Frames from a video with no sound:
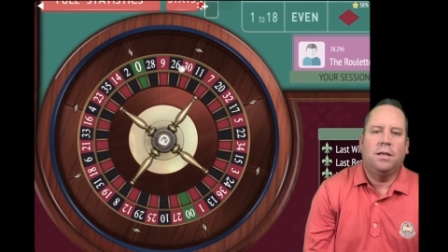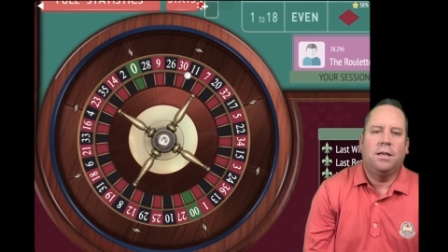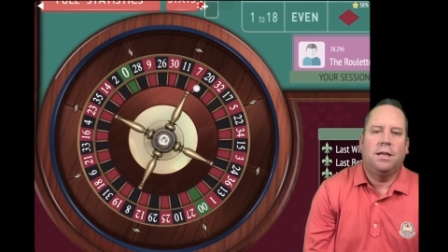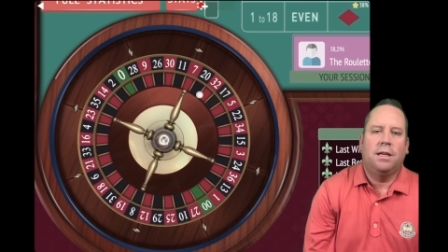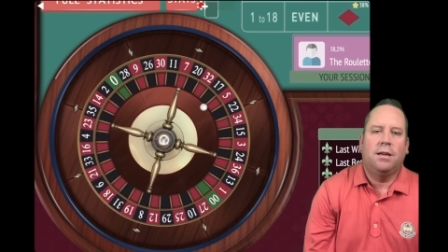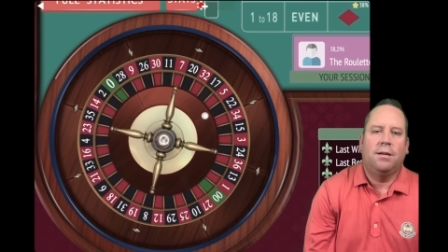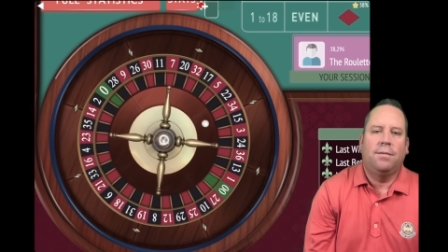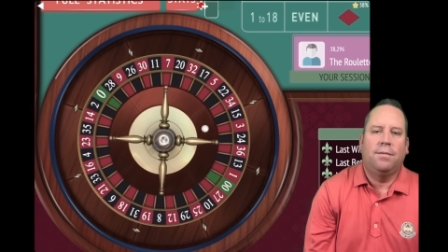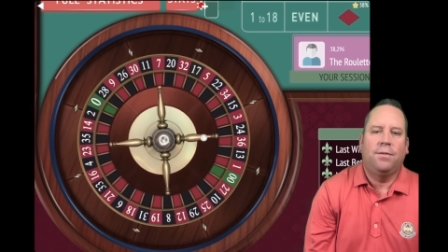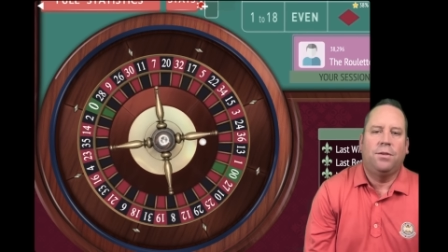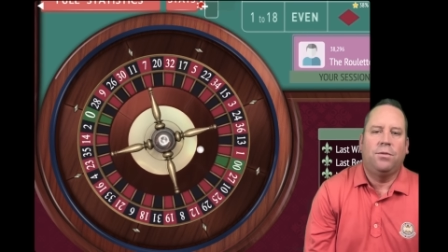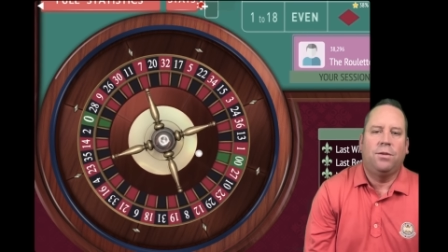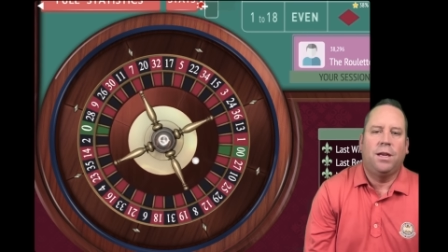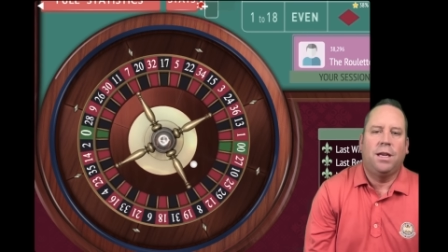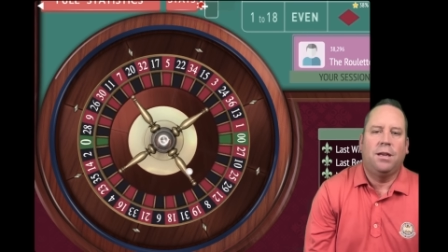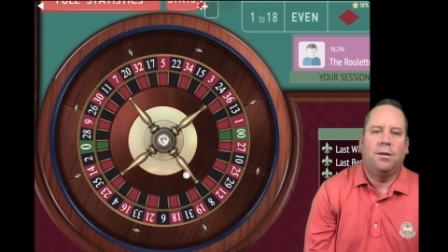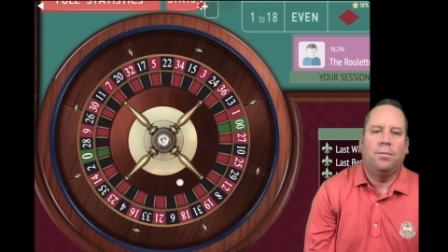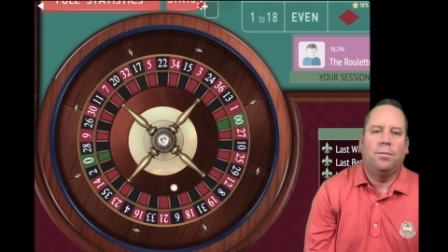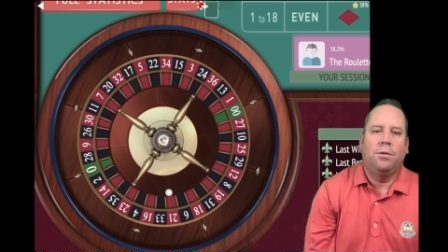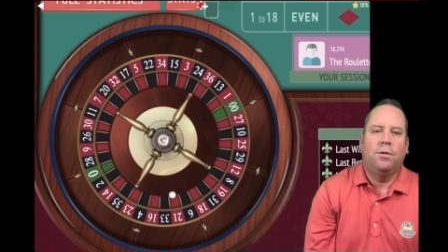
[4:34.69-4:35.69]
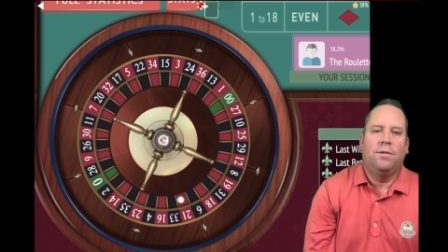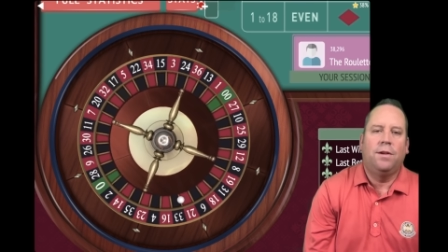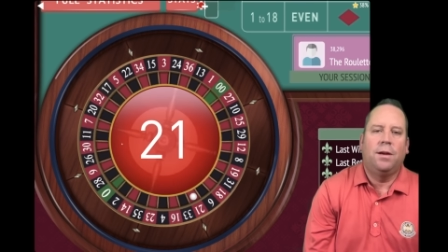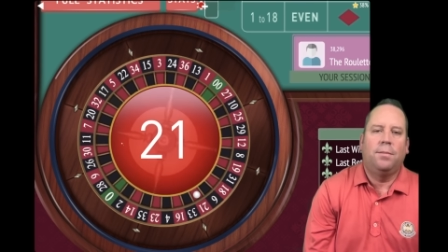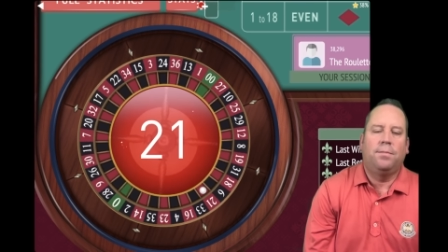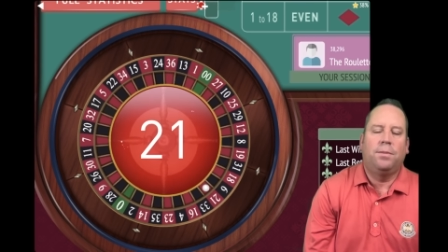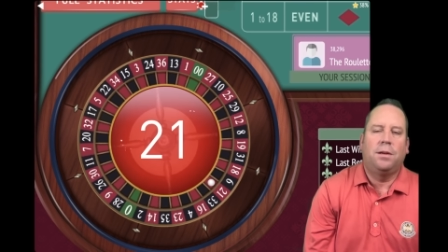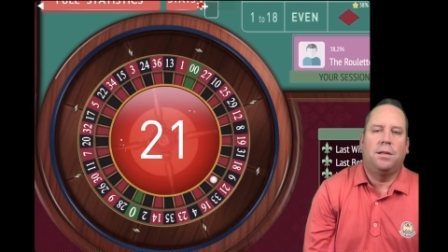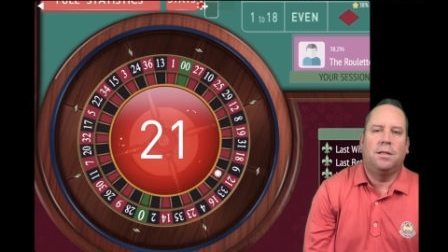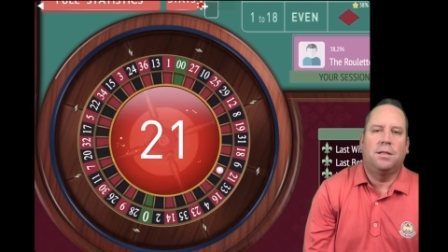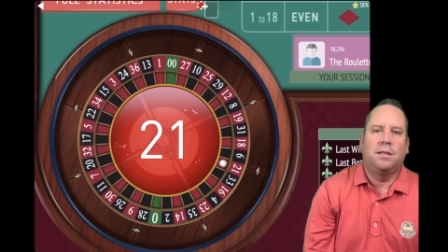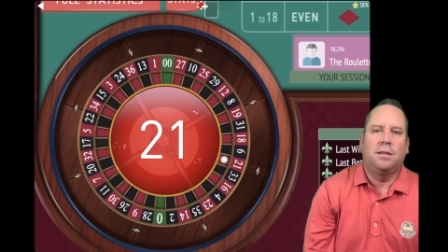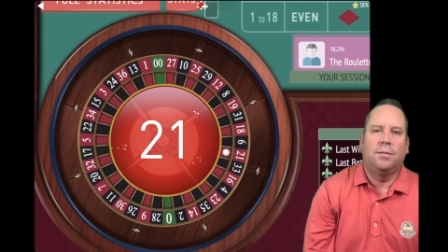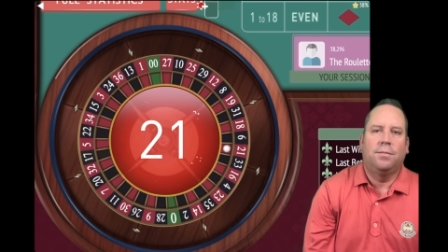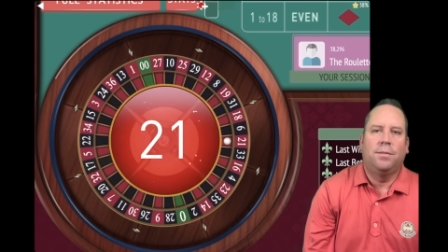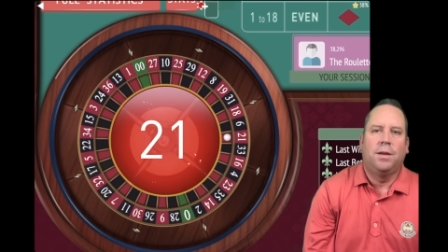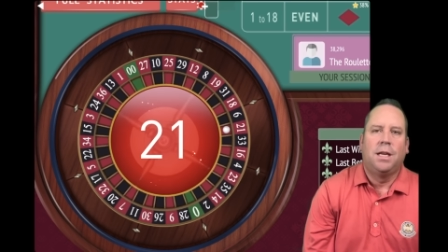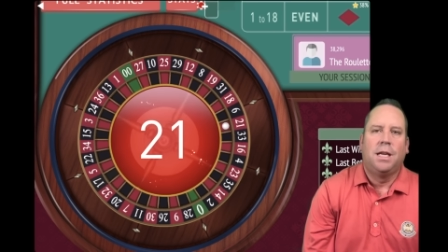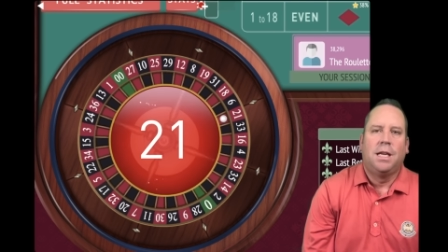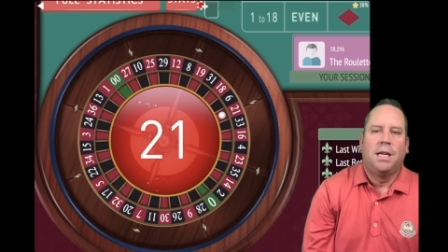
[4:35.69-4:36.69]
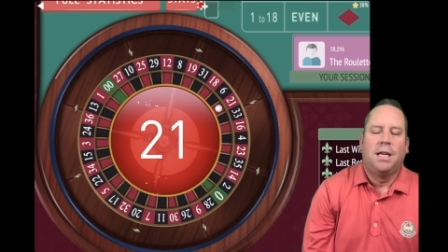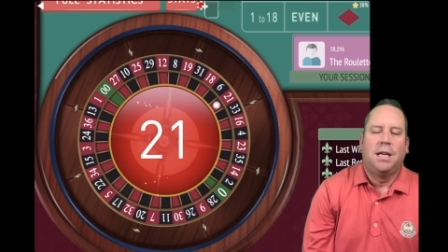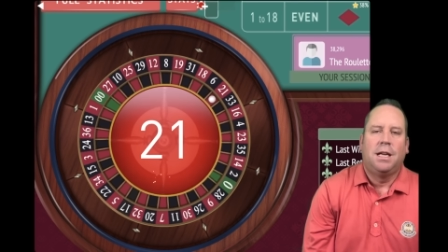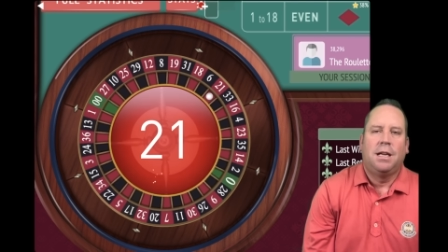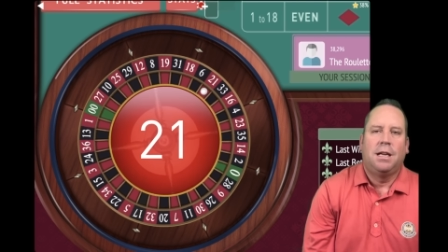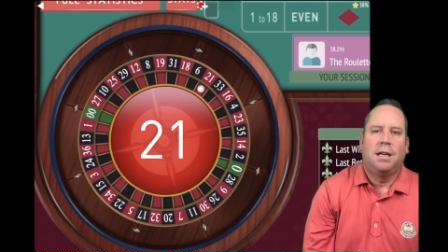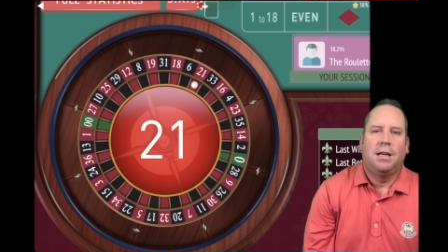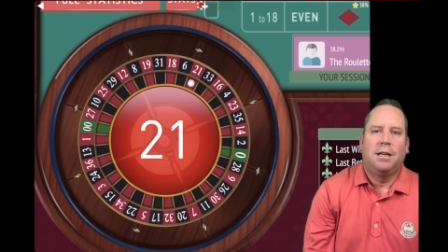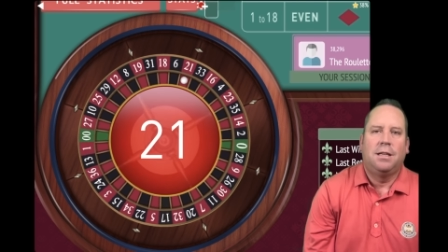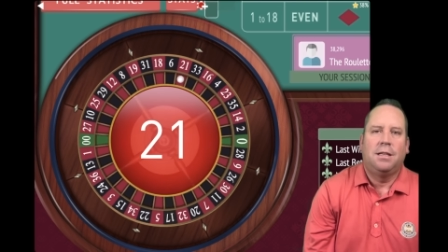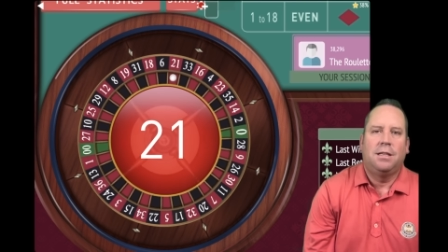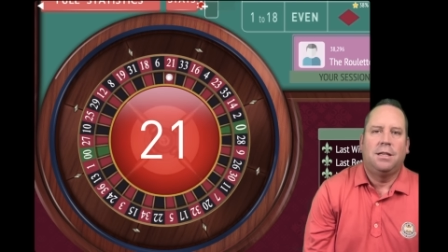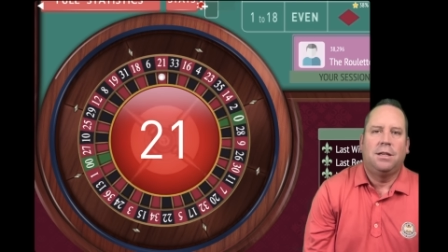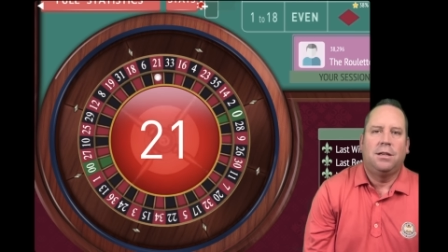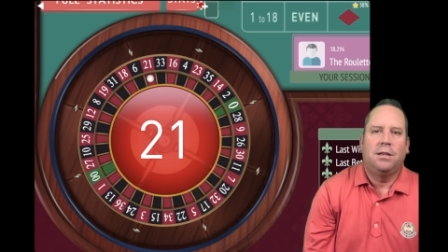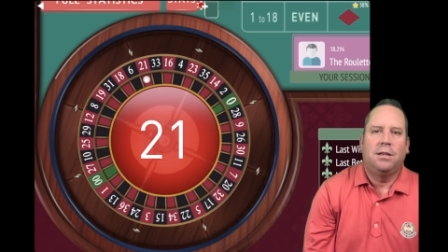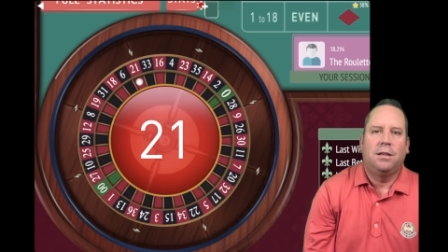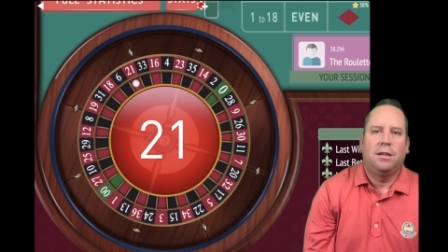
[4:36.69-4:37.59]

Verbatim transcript: Um, if you need to move up on some uh, tier,